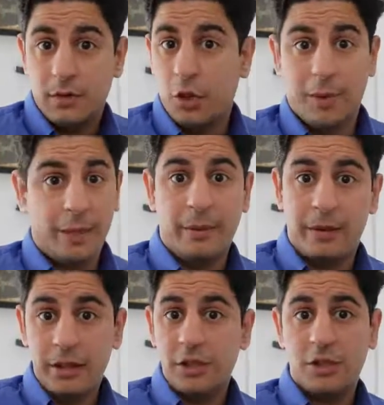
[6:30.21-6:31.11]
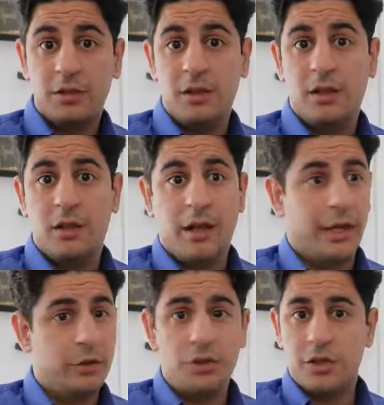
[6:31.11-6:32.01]
You might be rich
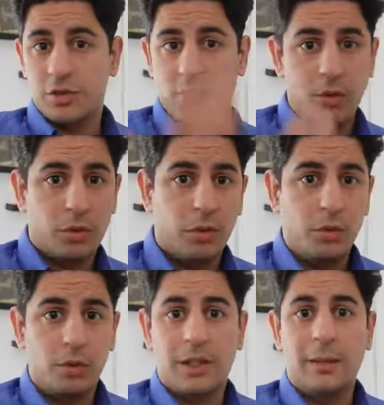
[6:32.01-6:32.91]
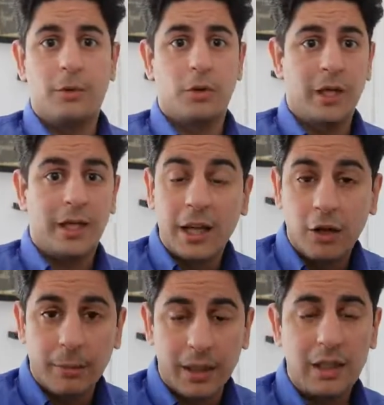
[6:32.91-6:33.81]
and you just want to keep donating
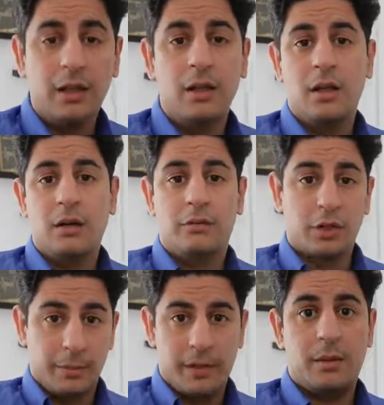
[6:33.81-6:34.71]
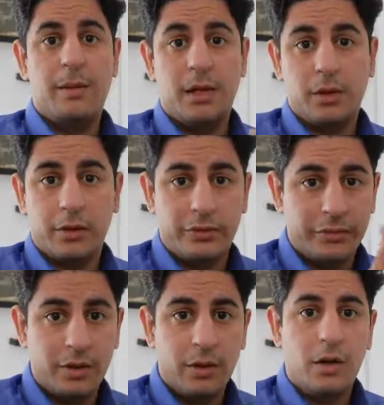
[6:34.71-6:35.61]
your money for the betterment
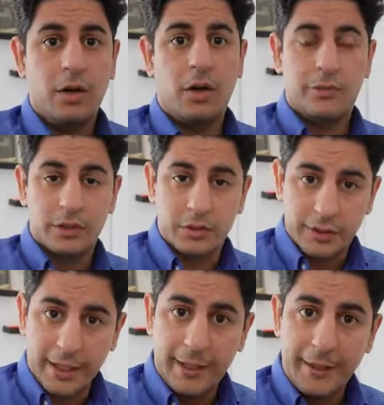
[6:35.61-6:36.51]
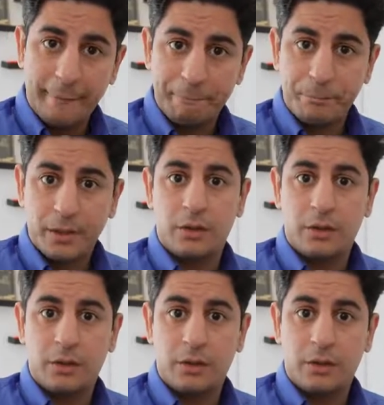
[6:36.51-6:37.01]
of the society,